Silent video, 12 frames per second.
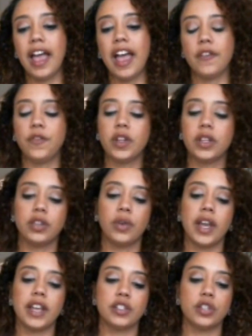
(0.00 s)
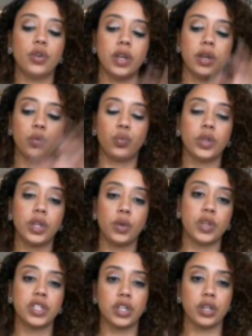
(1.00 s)
I feel like you guys know it really
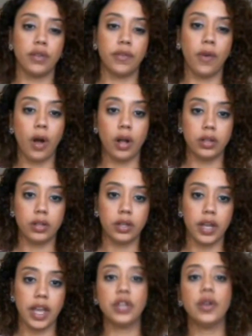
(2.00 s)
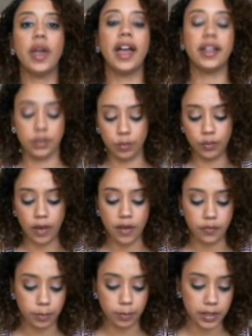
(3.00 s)
wasn't your fault. And you have to move
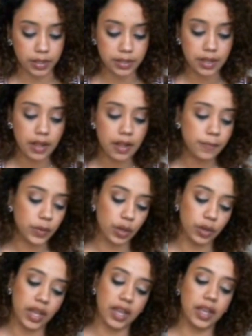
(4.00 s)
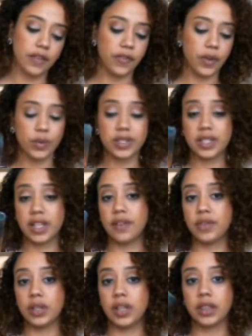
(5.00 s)
on from this. Okay? If it was
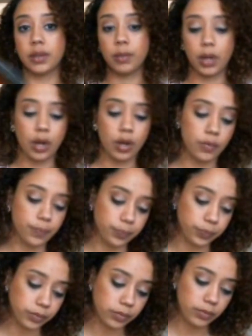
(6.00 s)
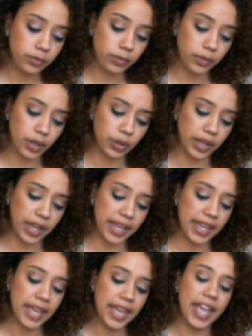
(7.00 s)
love, you let them go.
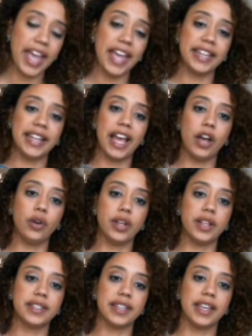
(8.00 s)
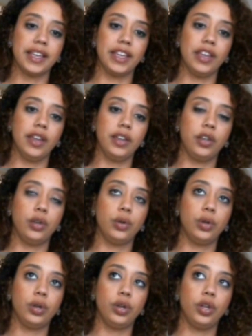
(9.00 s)
Okay? And now it's like
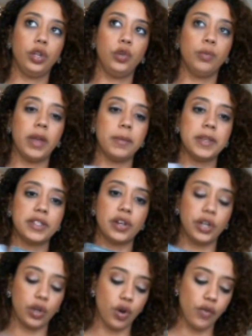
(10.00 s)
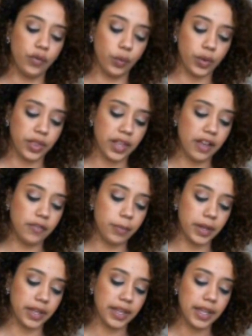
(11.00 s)
you may be starting over with love,
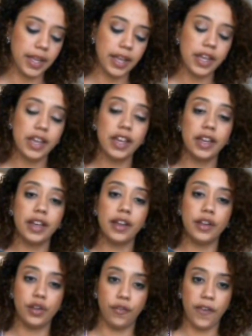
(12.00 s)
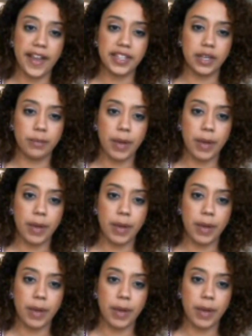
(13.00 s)
but you're finding